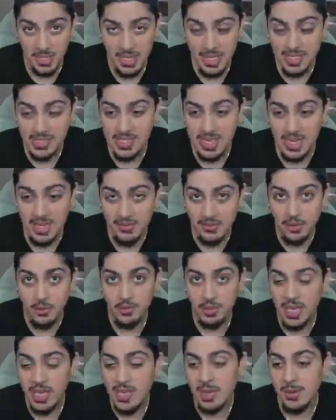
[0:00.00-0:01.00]
play as that if you
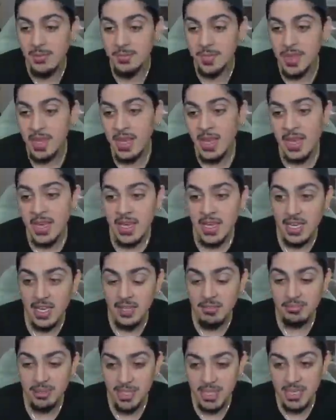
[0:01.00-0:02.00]
play him.
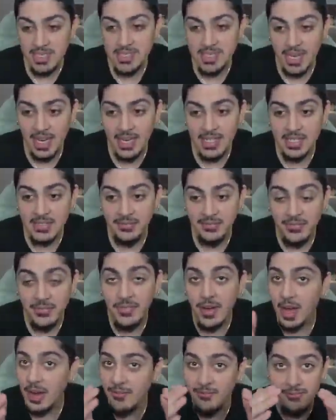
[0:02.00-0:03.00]
He plays as
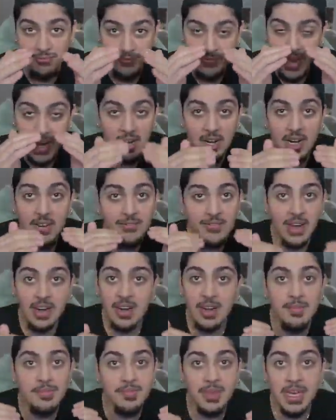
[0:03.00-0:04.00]
a very,
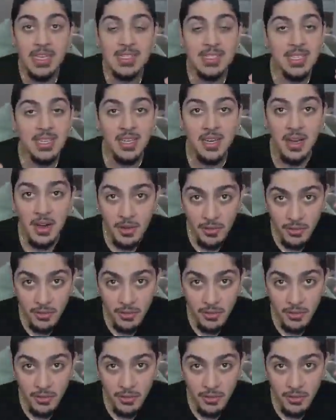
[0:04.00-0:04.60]
very basic